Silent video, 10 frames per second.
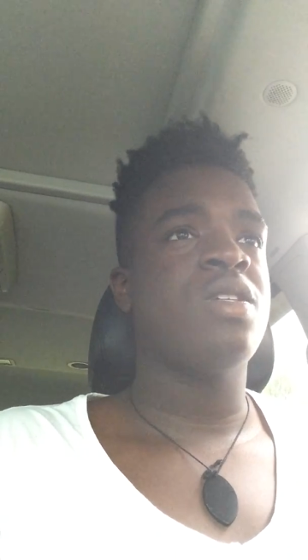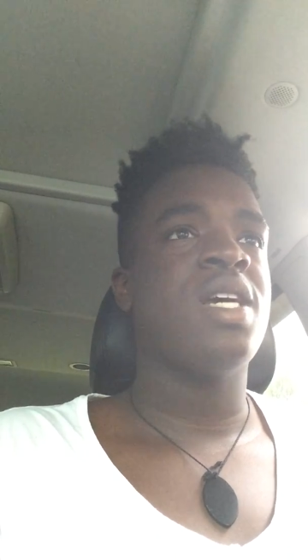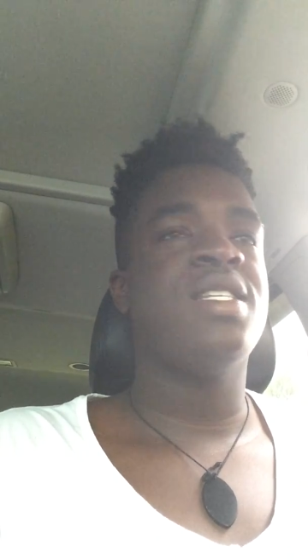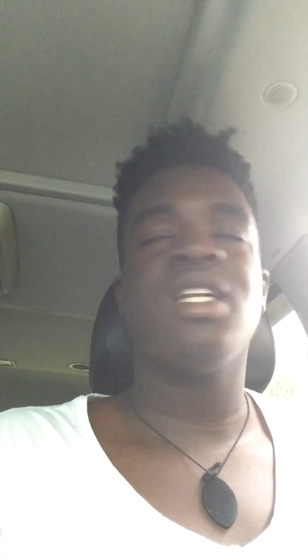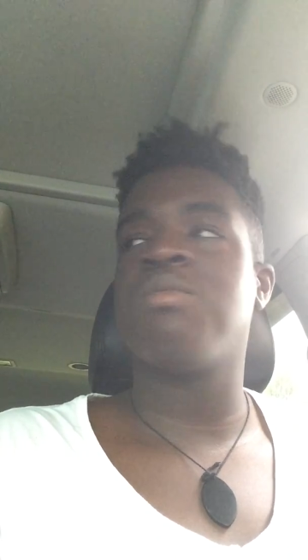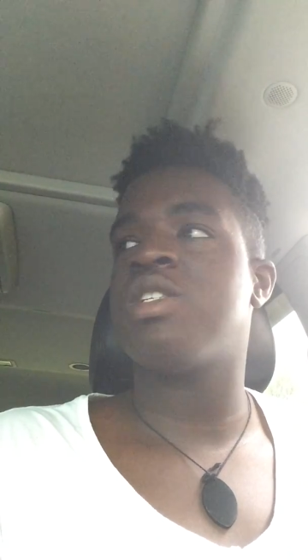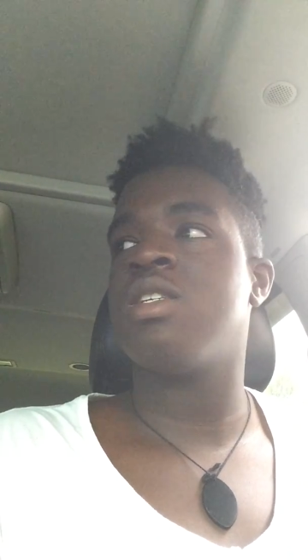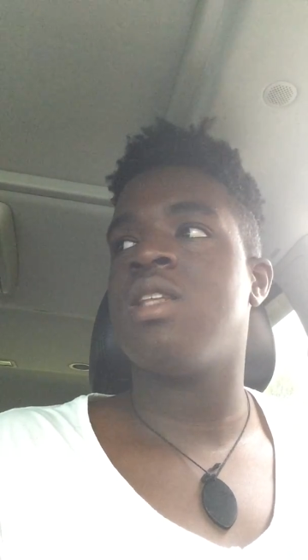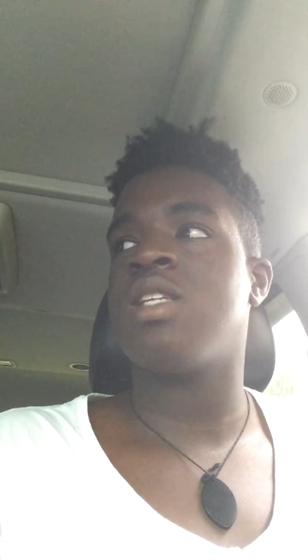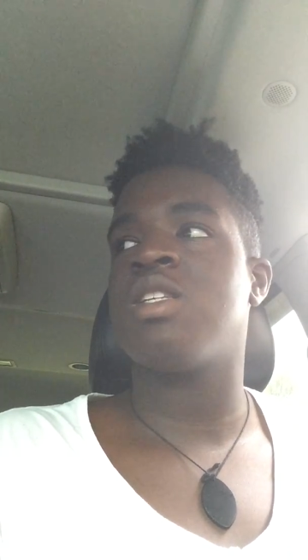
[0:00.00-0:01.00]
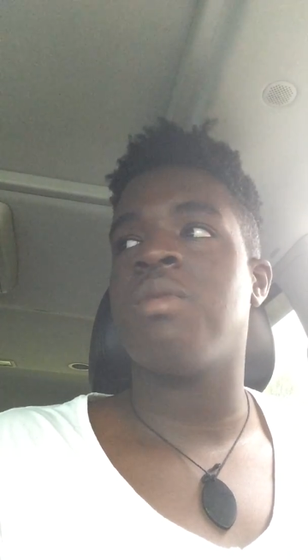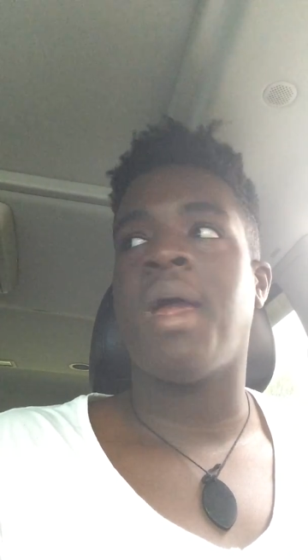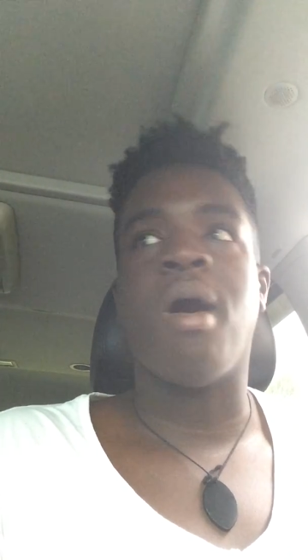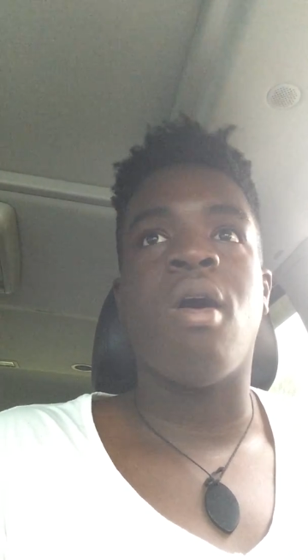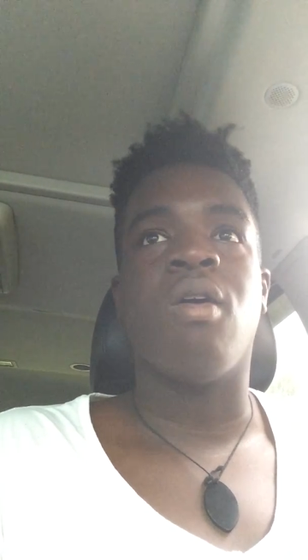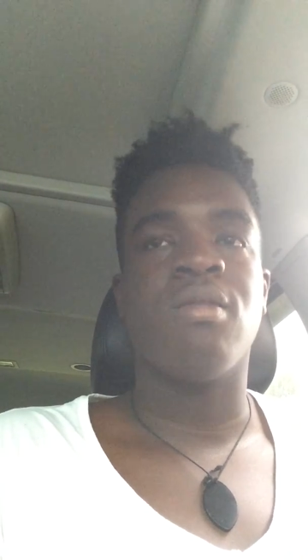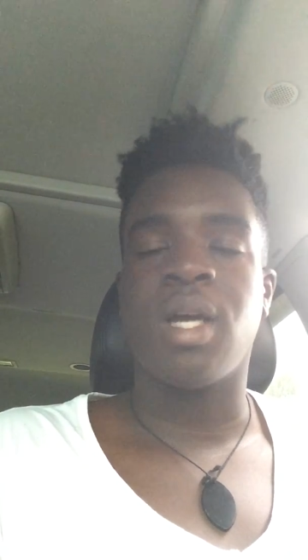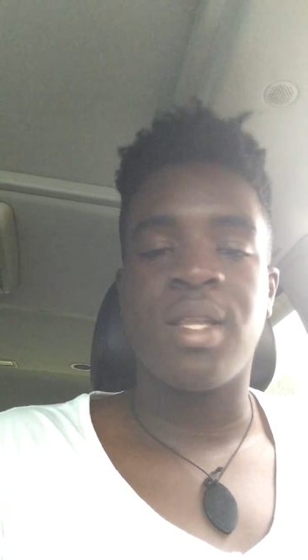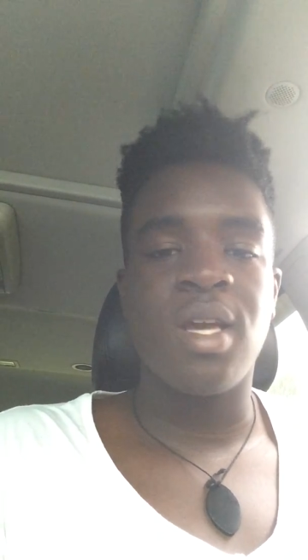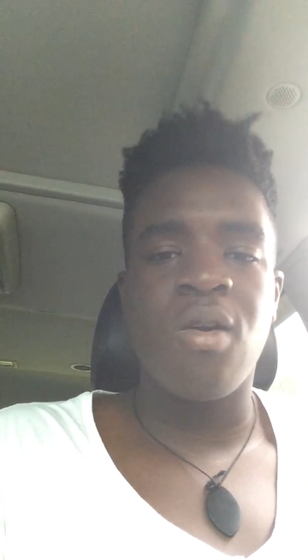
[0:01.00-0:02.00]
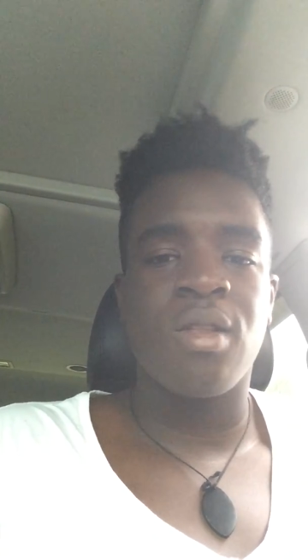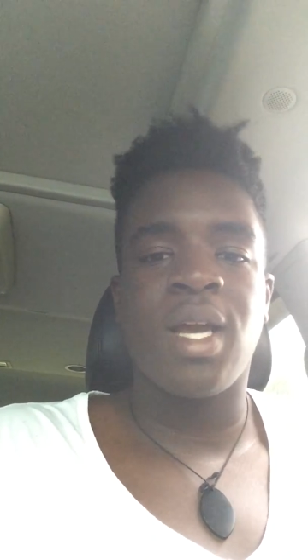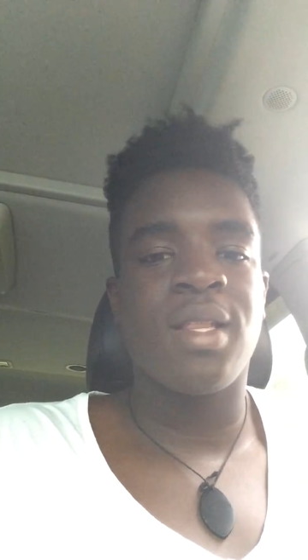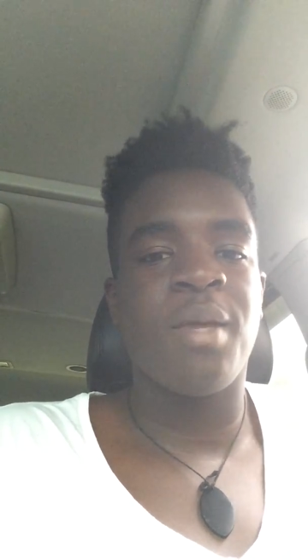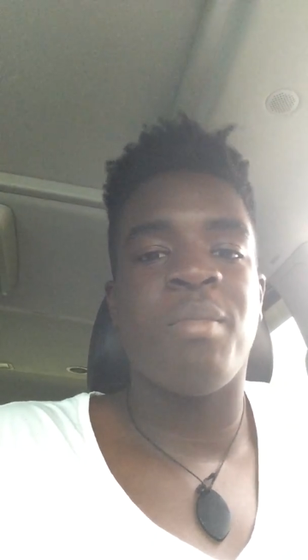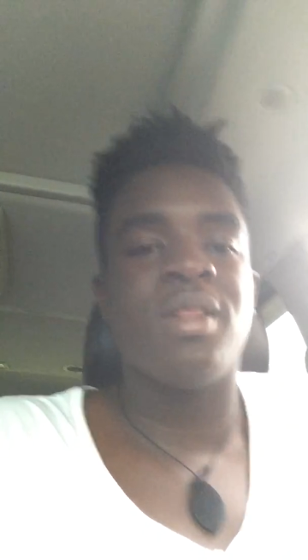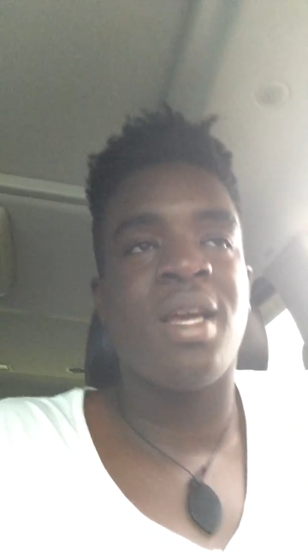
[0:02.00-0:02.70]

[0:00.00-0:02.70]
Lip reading: once I tell them shit, they just be like, oh, like they don't, like they